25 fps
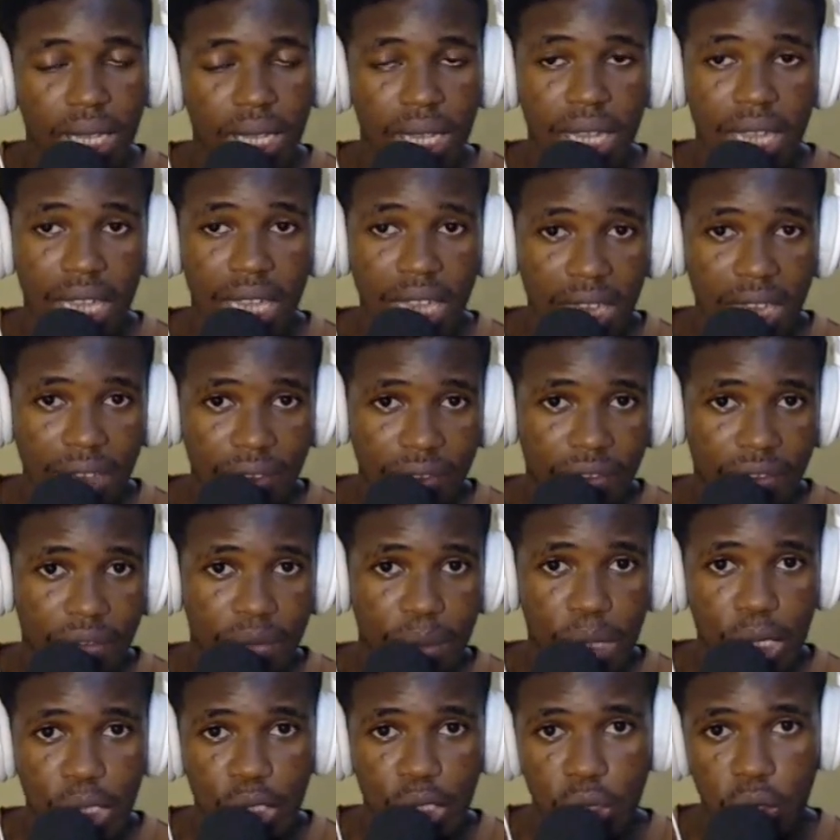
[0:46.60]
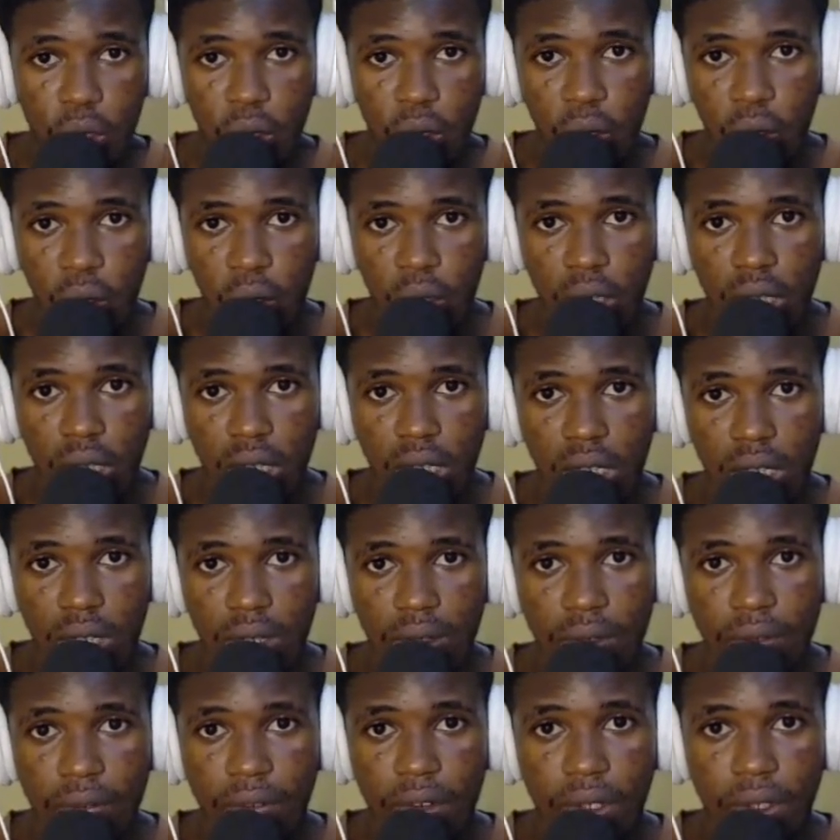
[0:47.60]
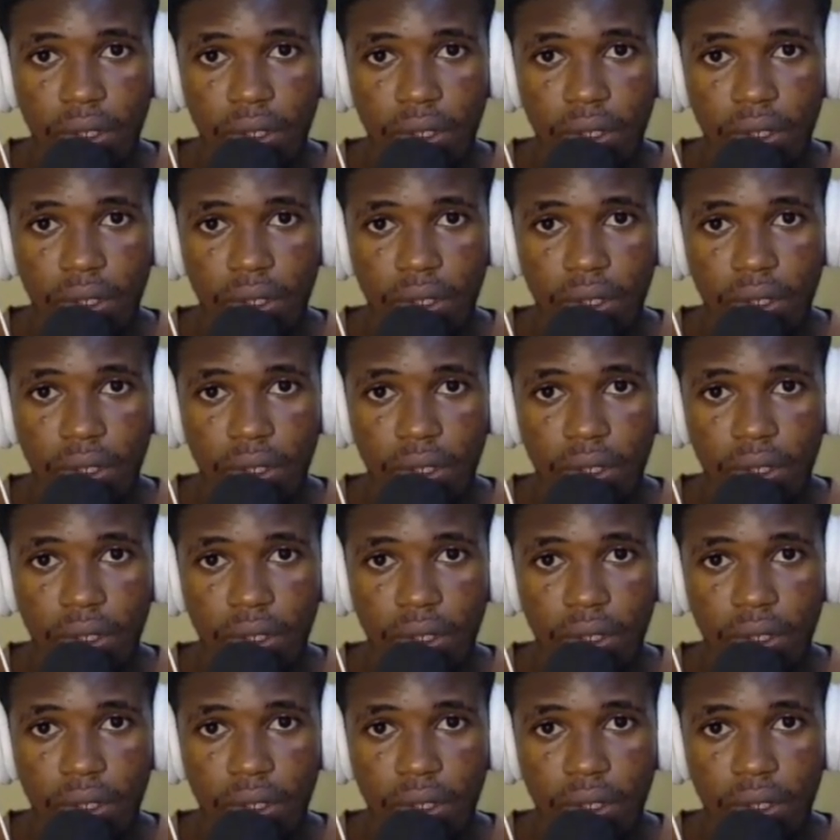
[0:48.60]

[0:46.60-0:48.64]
F major for the